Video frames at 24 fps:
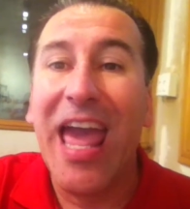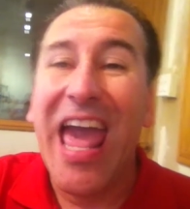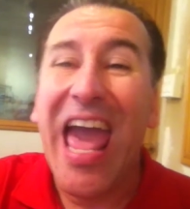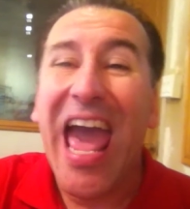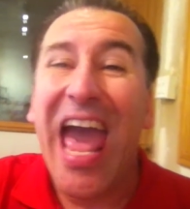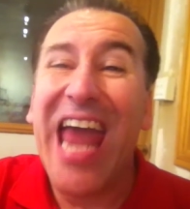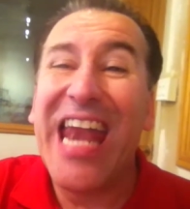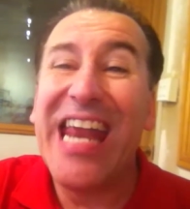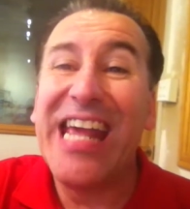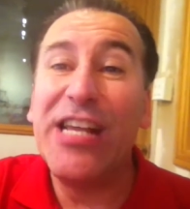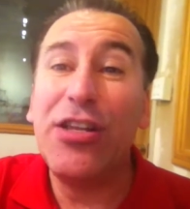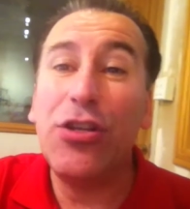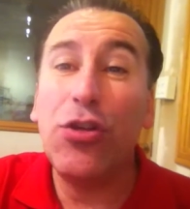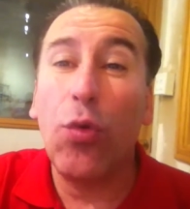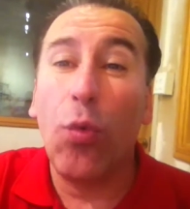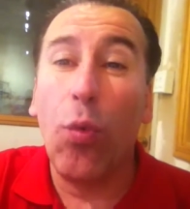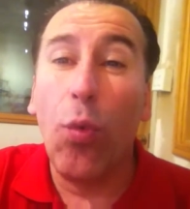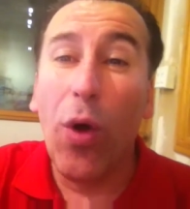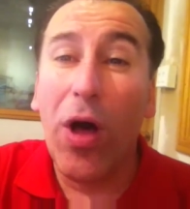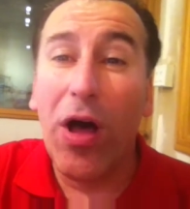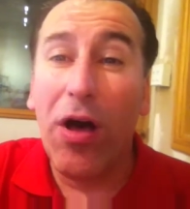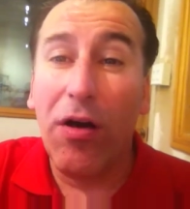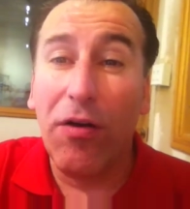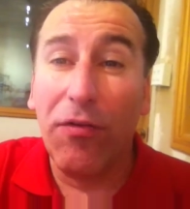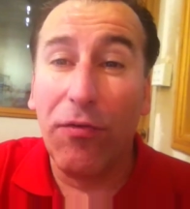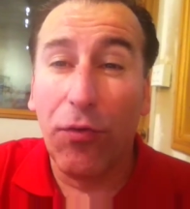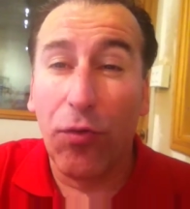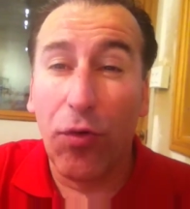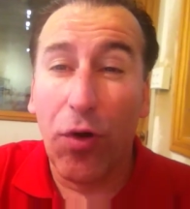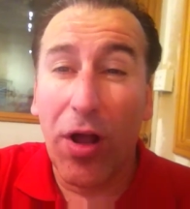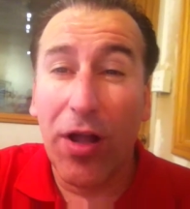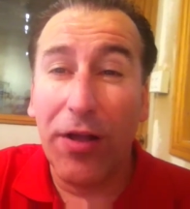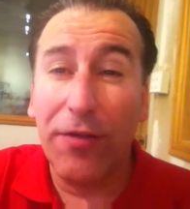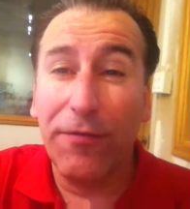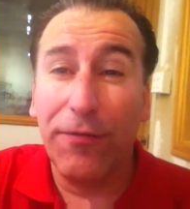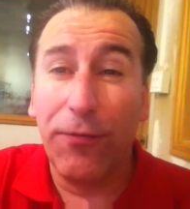Had a 12
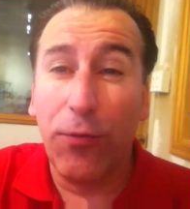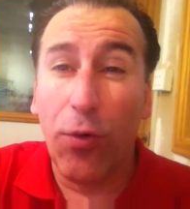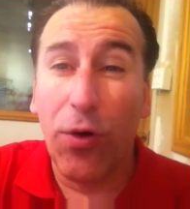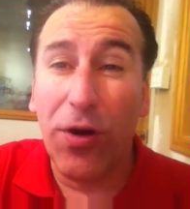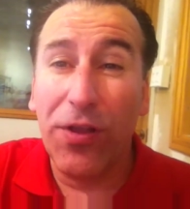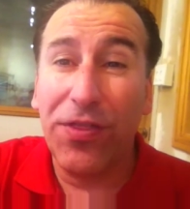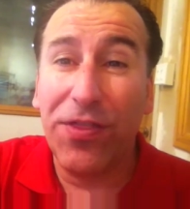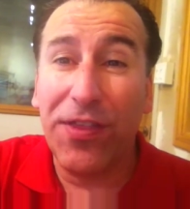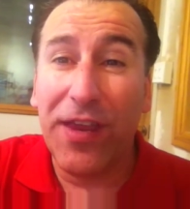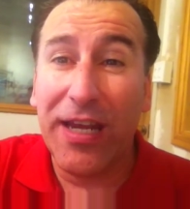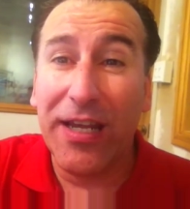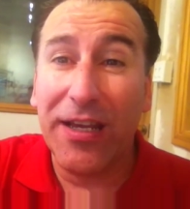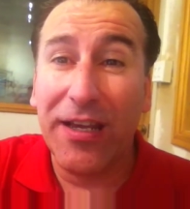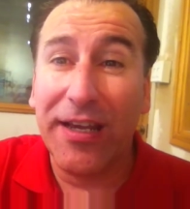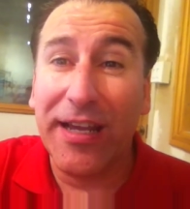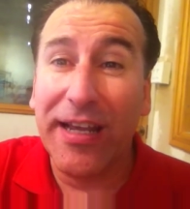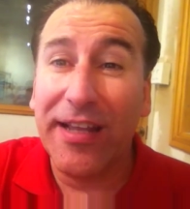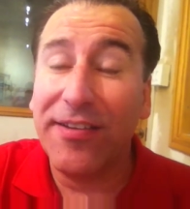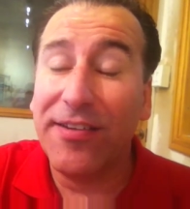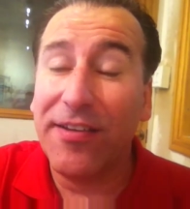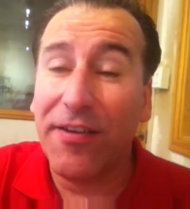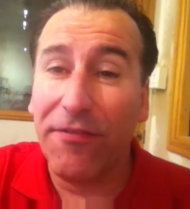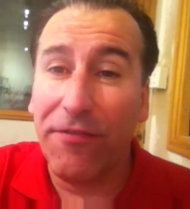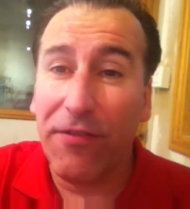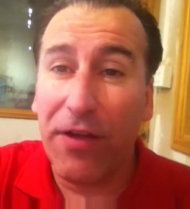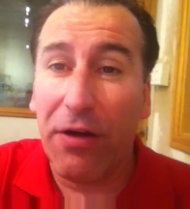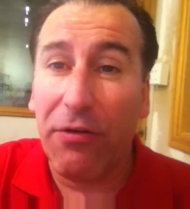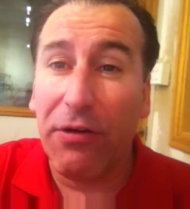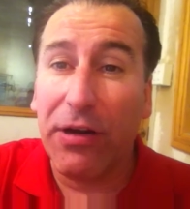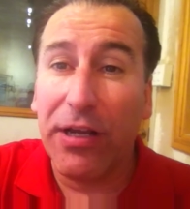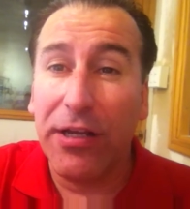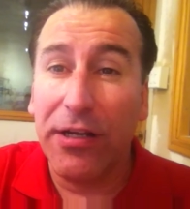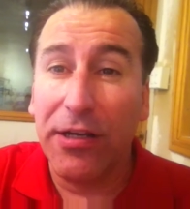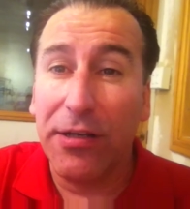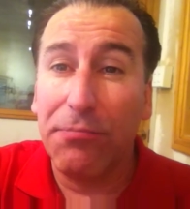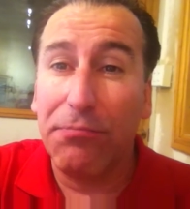run fourth inning against a
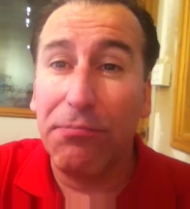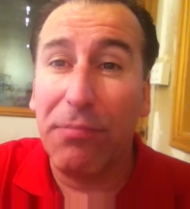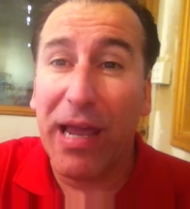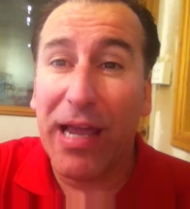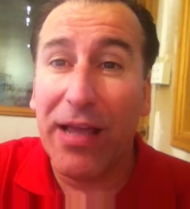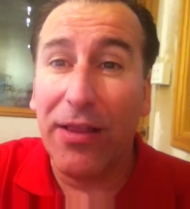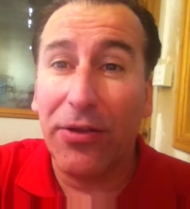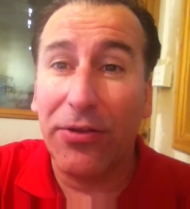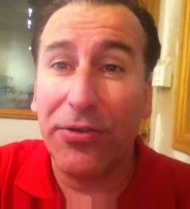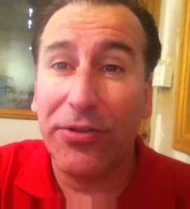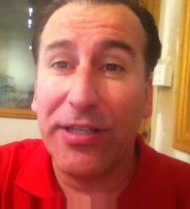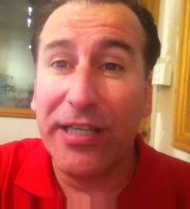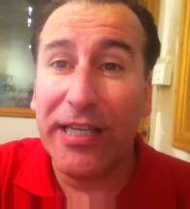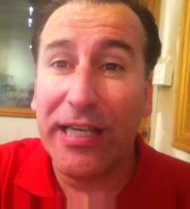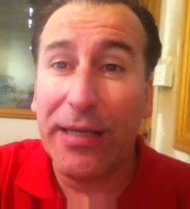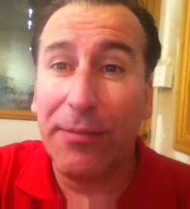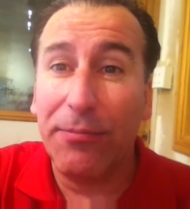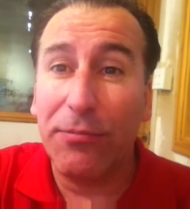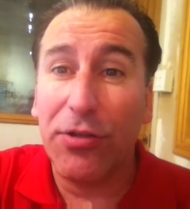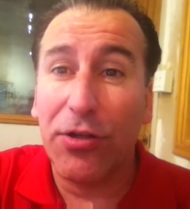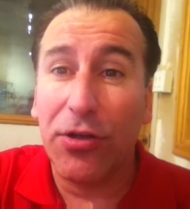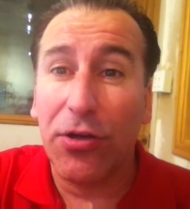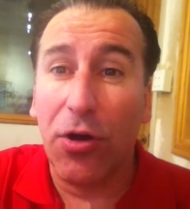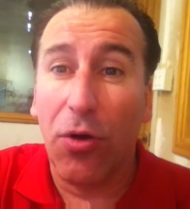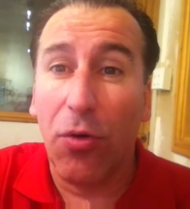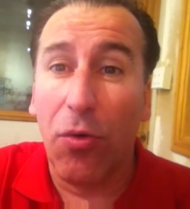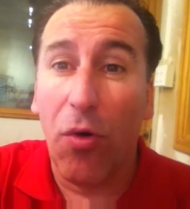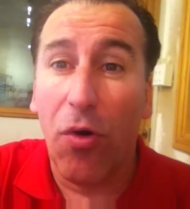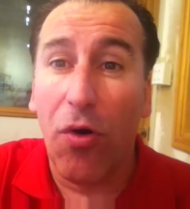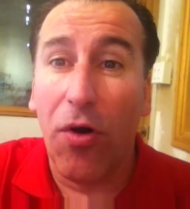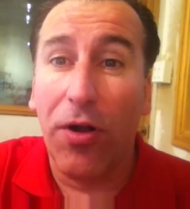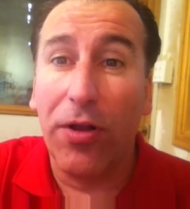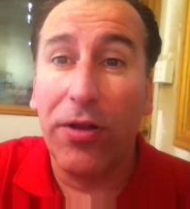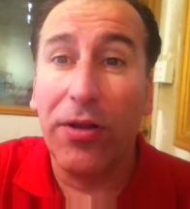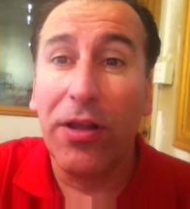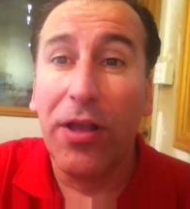very good Baylor team to go
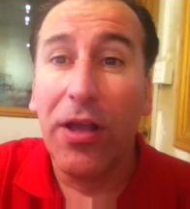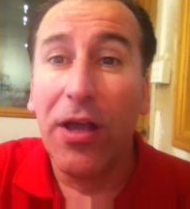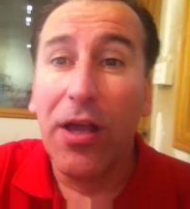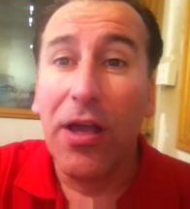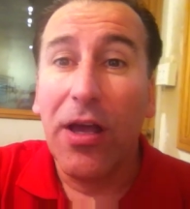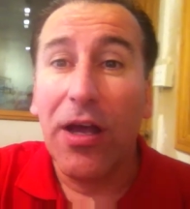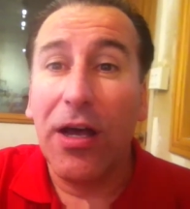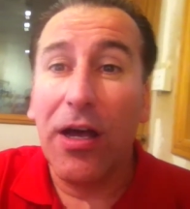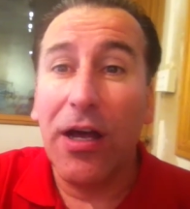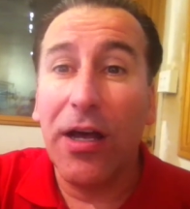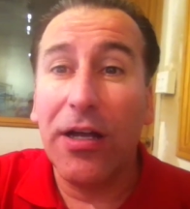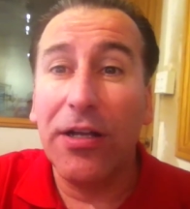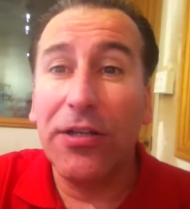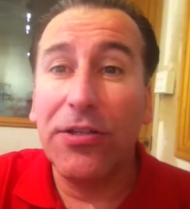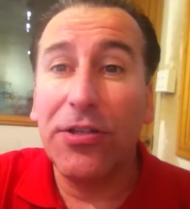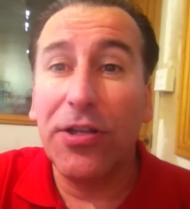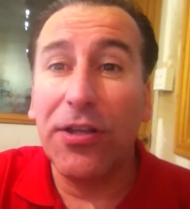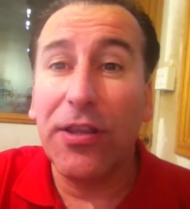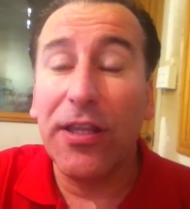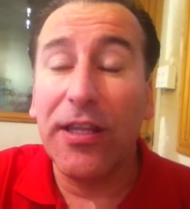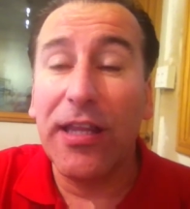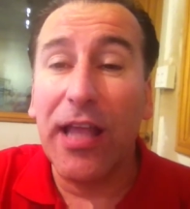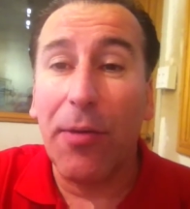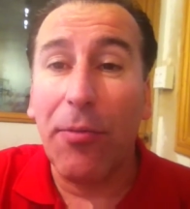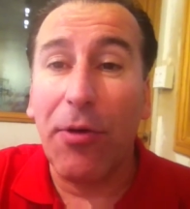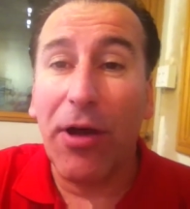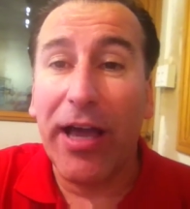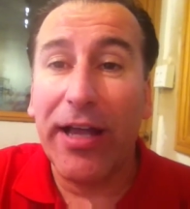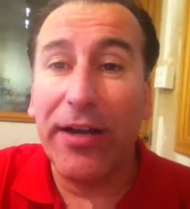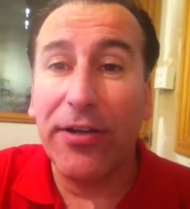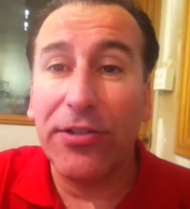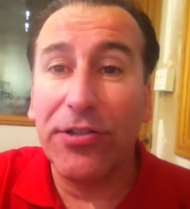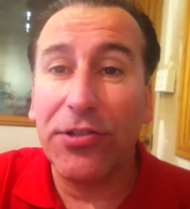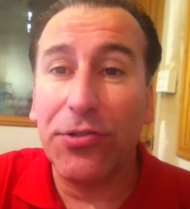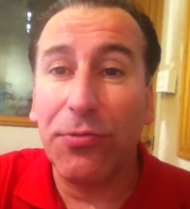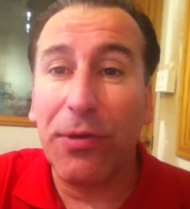on uh, to the
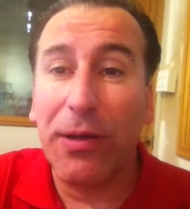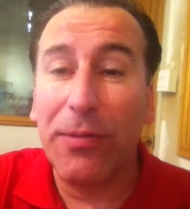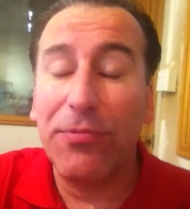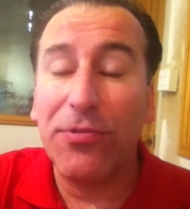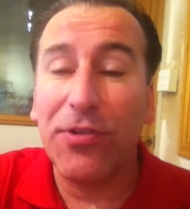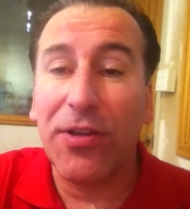doubleheader sweep.